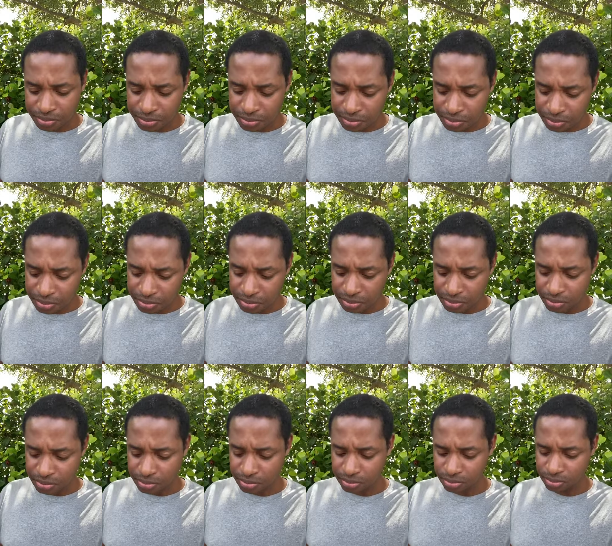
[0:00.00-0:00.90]

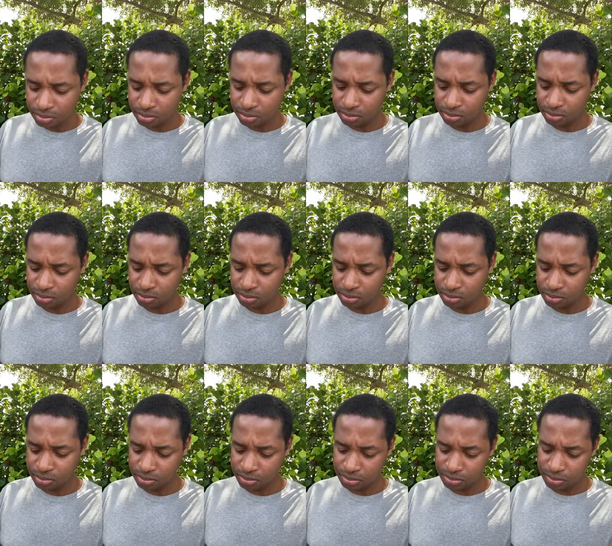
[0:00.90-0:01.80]

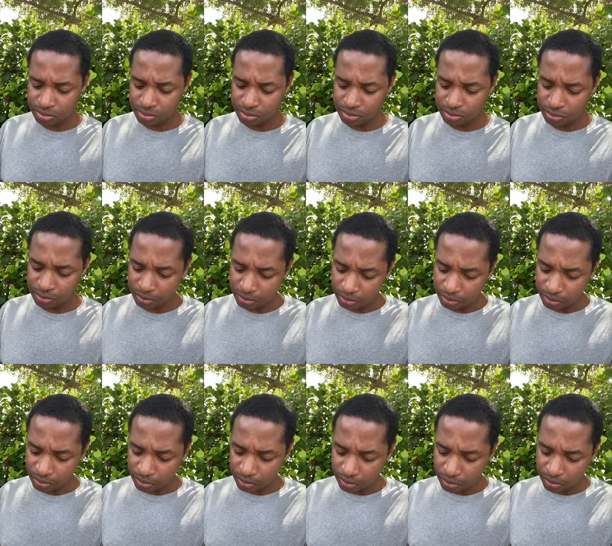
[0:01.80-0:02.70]

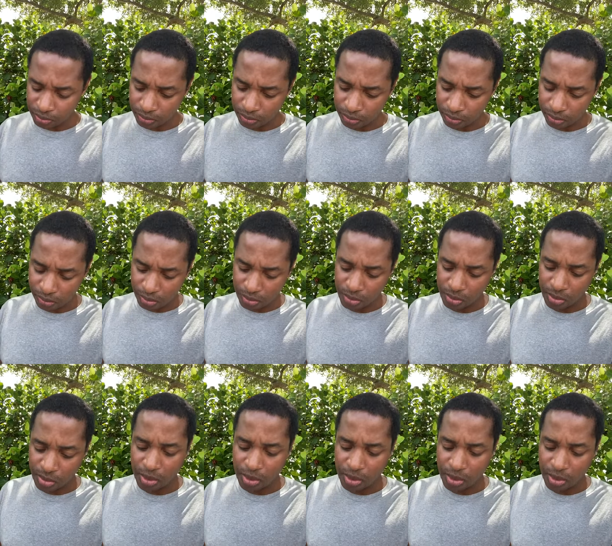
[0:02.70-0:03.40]
[no speech]